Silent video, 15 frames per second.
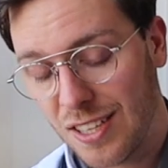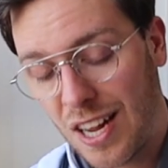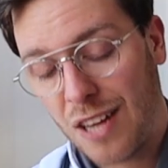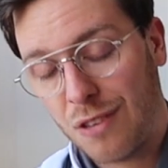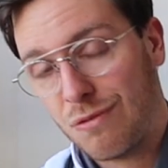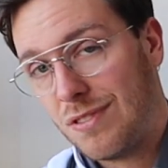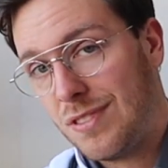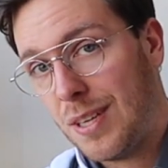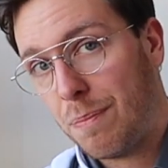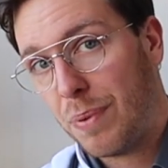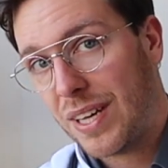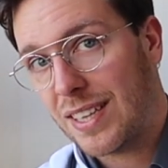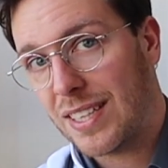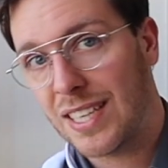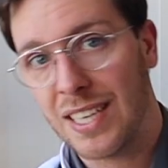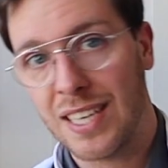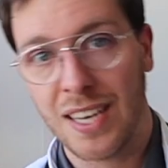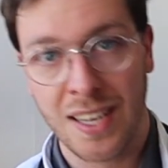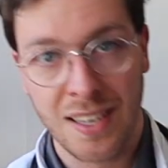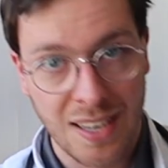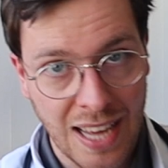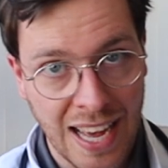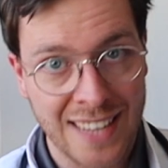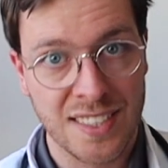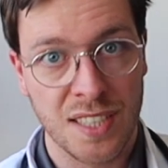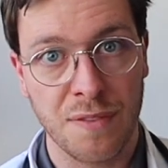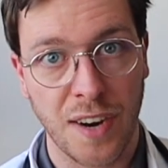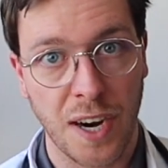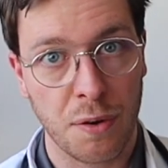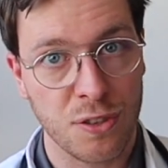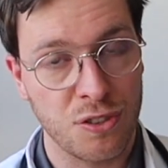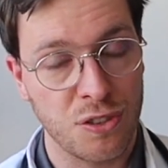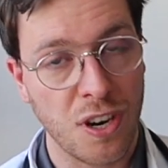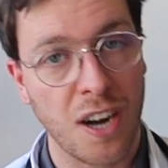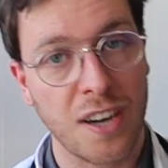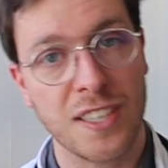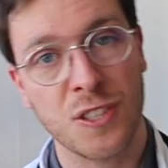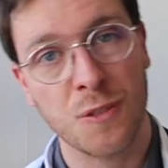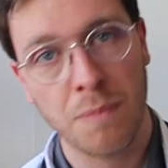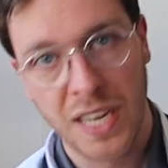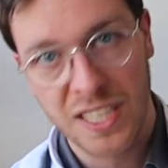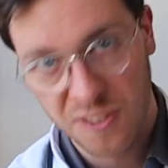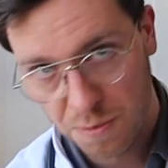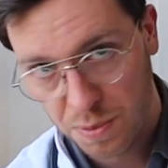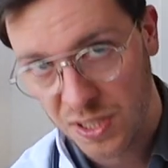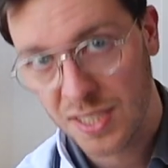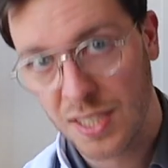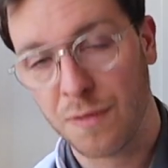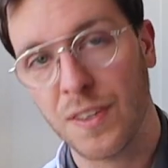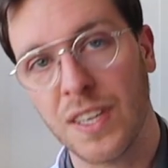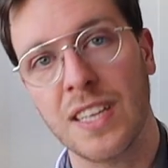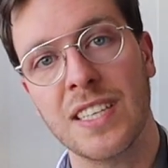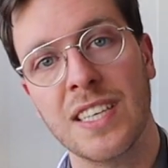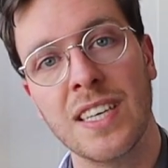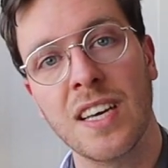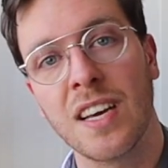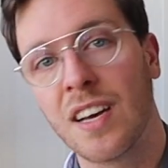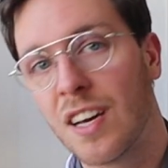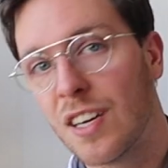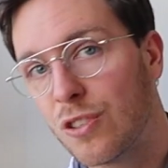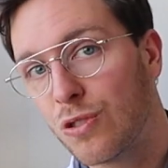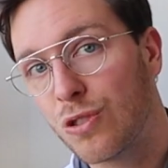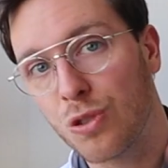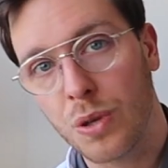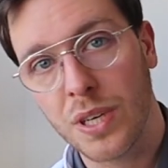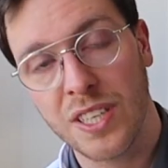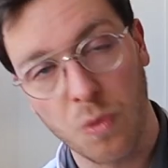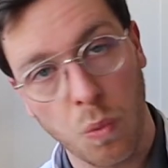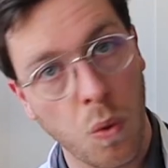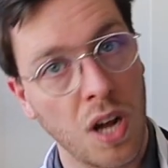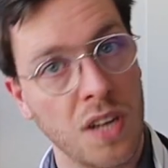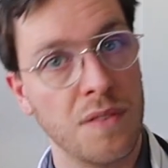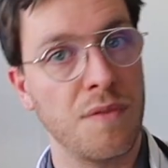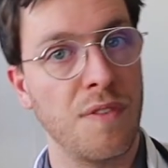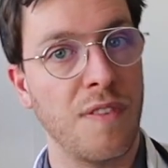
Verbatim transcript: Now typically an antiviral drug is made specifically to treat one